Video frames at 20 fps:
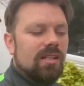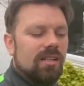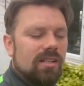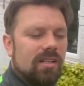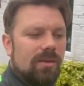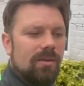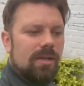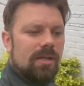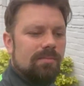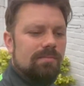
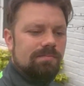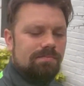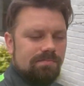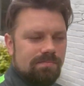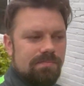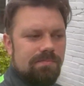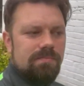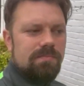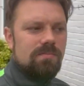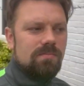
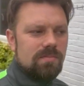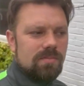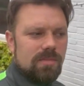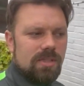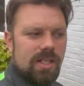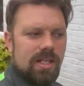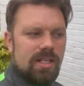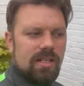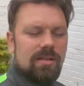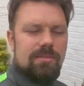
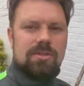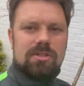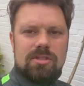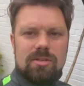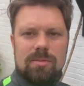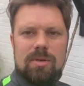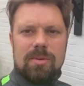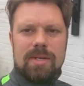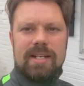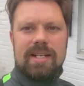I'm just on
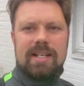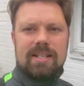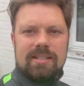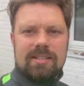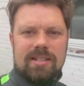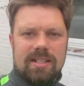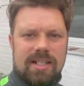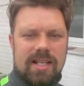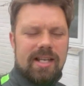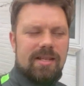my way now to
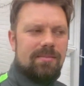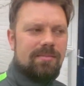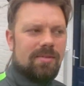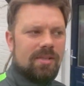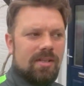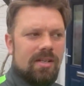the game.